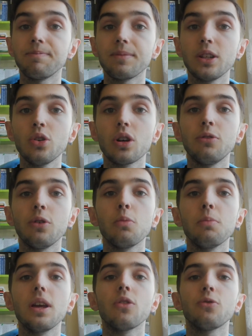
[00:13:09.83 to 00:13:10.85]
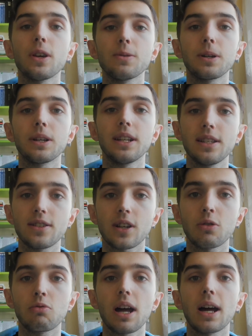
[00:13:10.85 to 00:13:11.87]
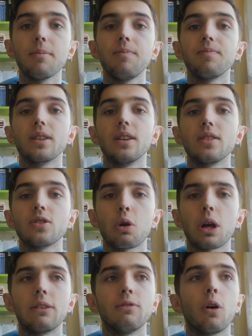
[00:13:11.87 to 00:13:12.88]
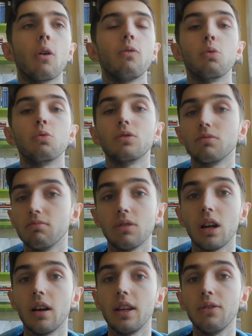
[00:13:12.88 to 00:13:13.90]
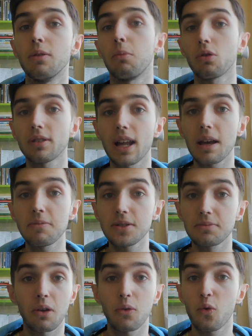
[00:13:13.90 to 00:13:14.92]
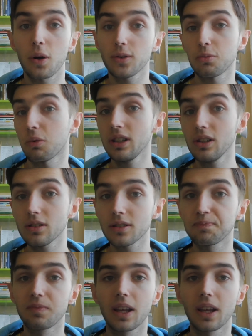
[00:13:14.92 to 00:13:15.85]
you can follow me on Facebook and Instagram, so you can vote even more times if you want, why not?